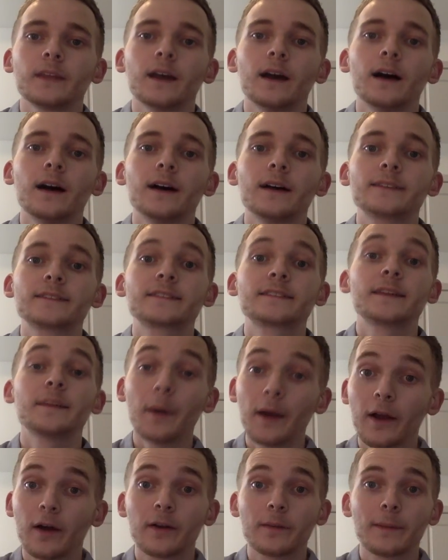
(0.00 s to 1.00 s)
A
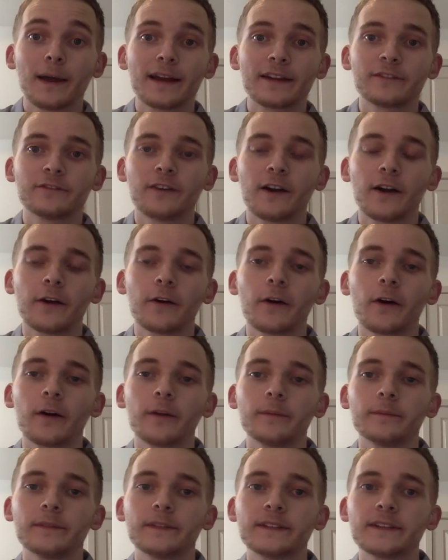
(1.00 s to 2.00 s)
semi-automatic
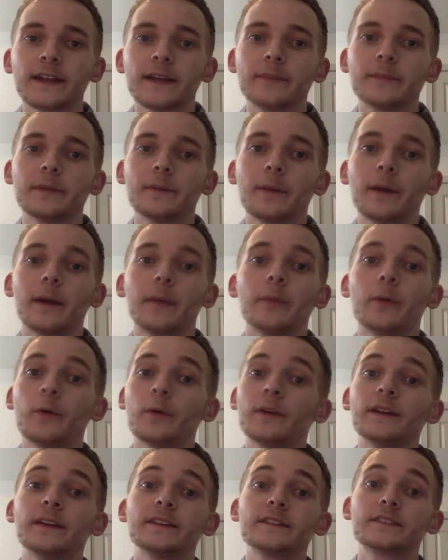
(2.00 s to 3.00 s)
firearm, the type that my
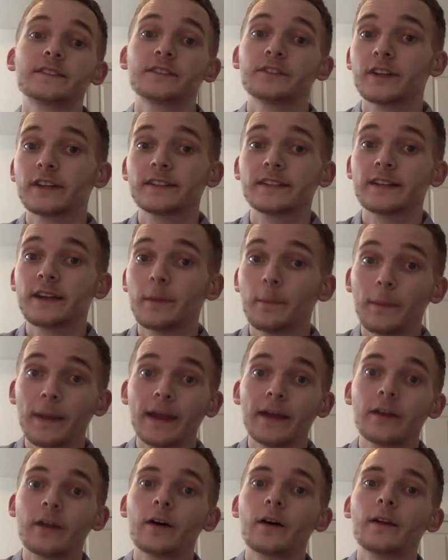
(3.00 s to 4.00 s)
opponent is suggesting a
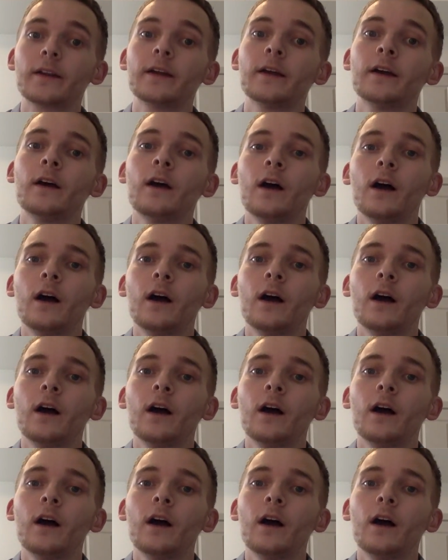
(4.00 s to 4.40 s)
ban on,